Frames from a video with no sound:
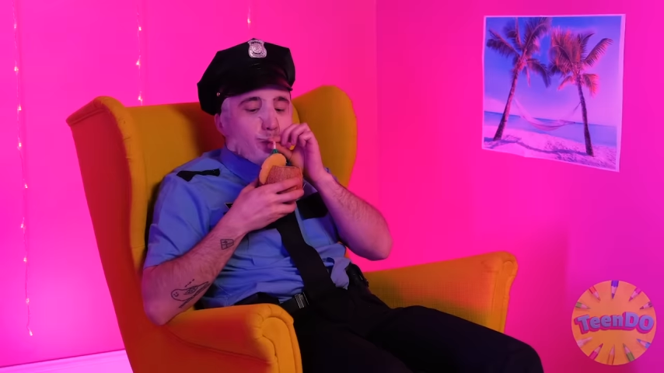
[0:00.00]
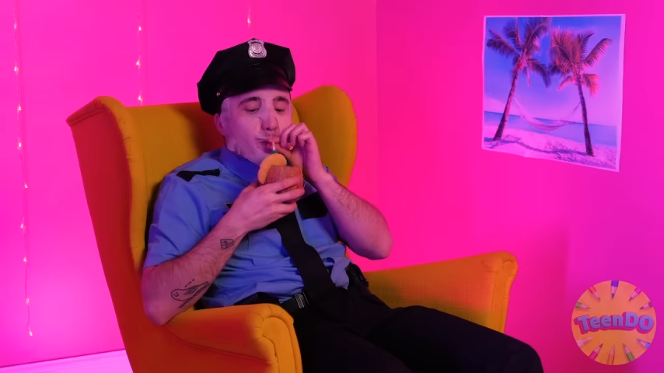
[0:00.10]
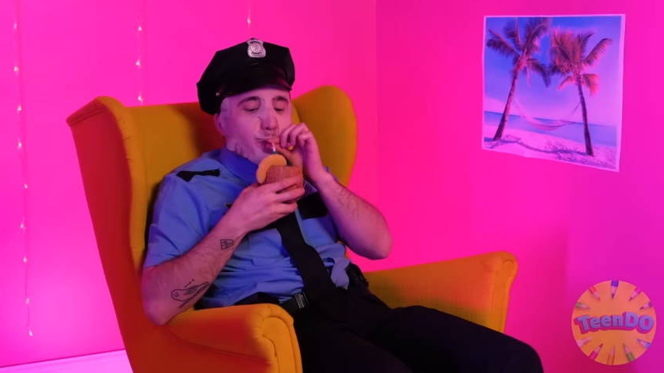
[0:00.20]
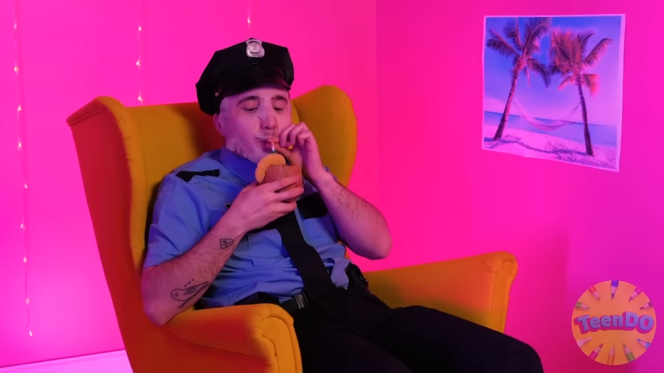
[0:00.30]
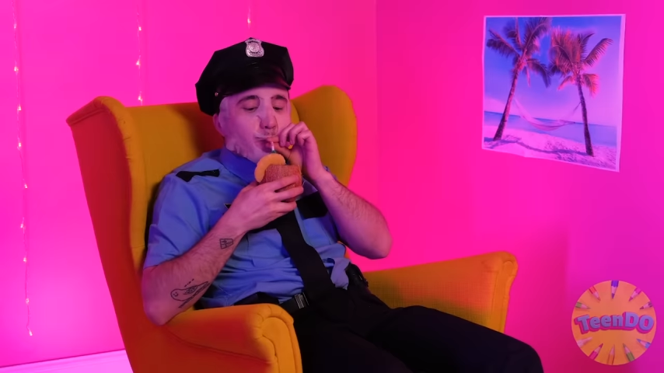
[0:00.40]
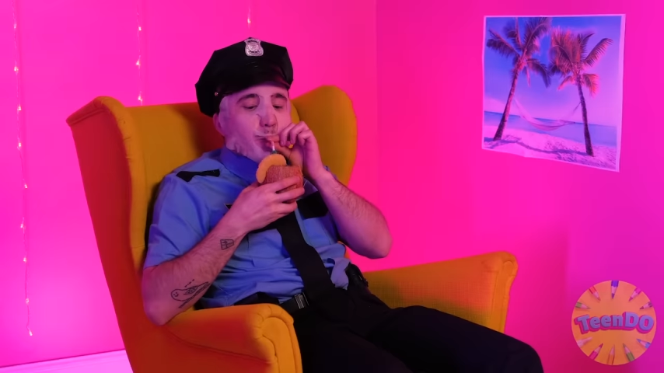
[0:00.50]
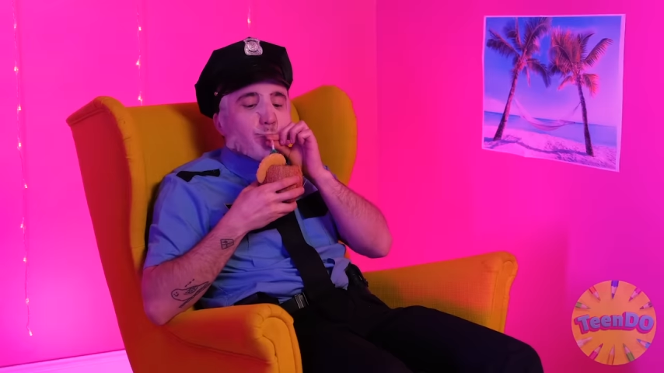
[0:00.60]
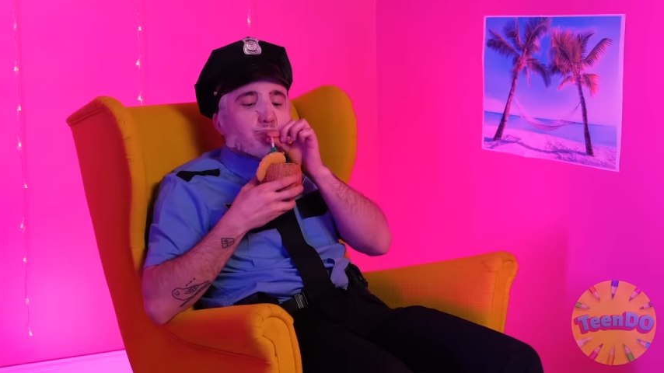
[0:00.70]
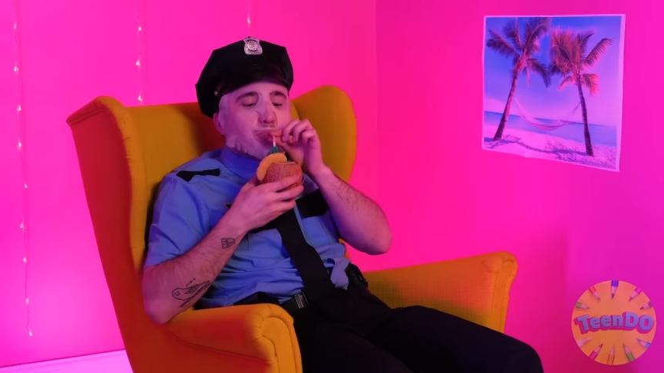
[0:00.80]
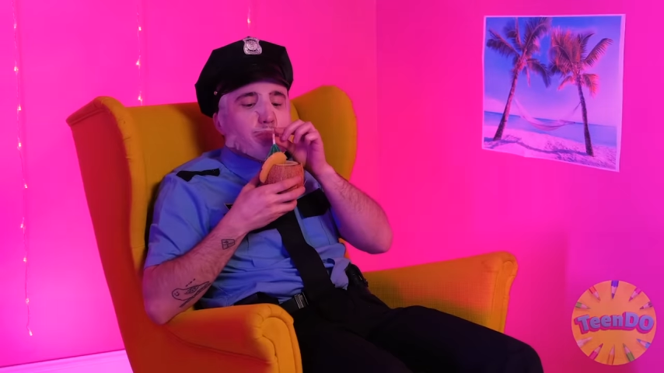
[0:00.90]
I love
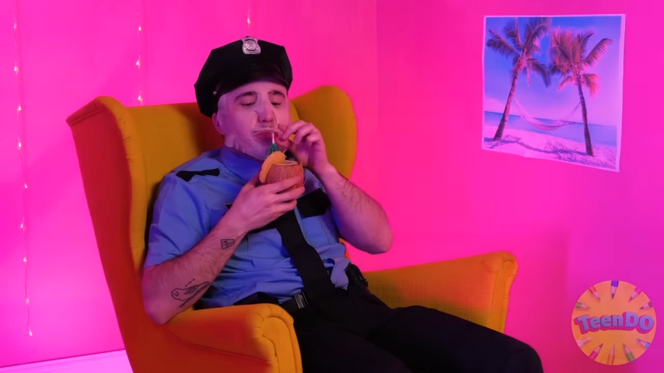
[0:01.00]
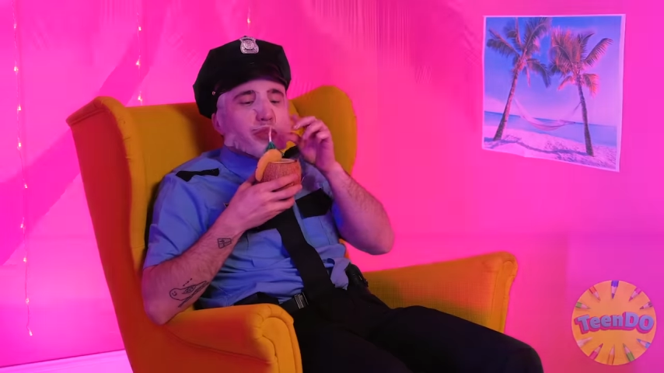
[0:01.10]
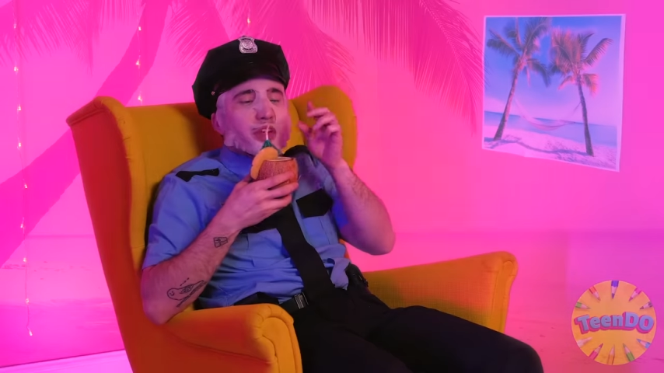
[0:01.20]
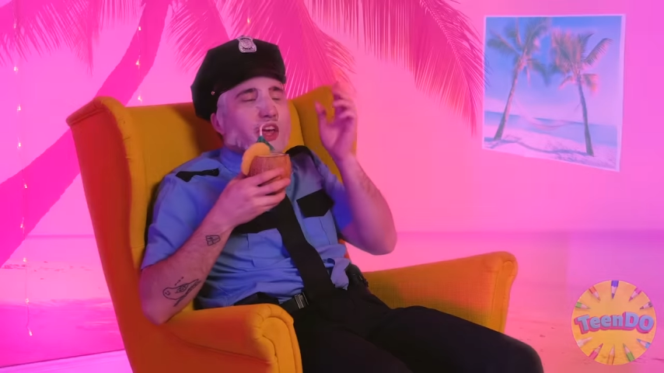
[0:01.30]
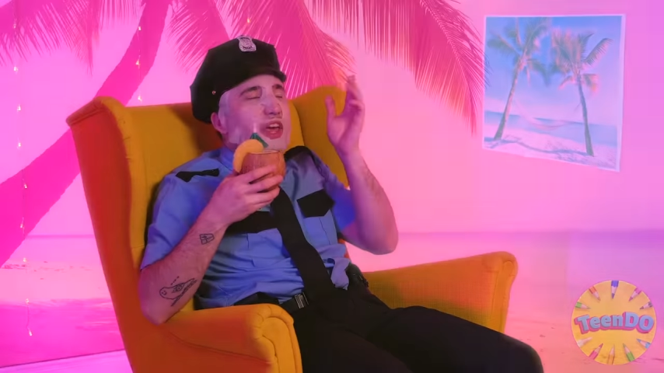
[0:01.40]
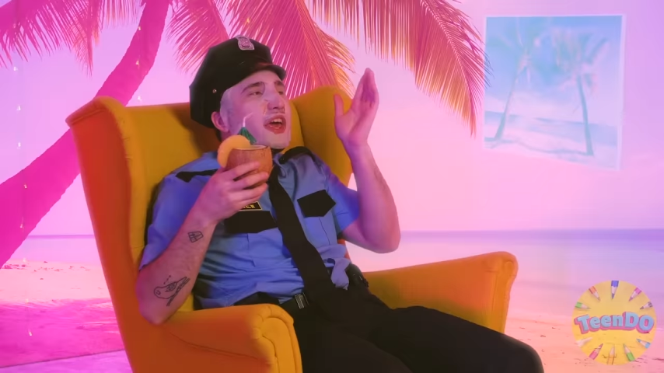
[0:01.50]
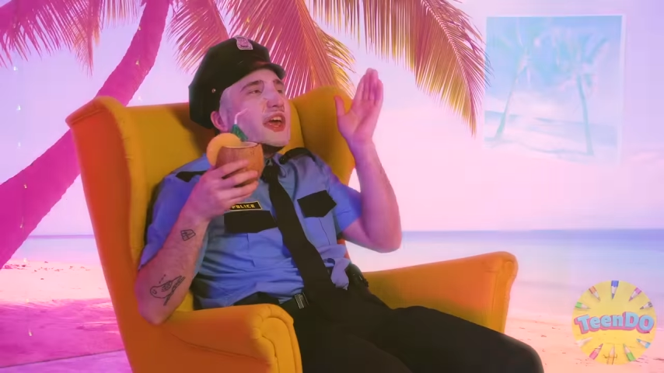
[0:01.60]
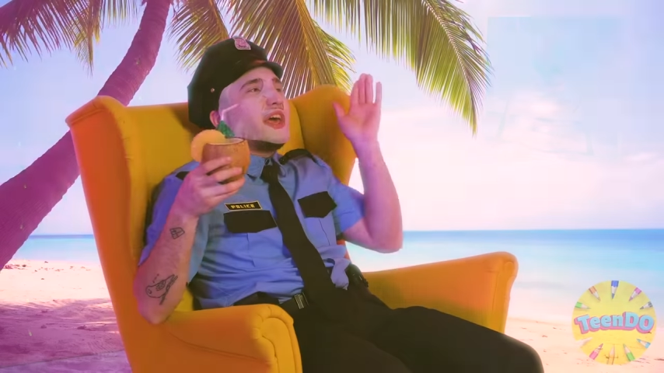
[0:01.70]
smoothies.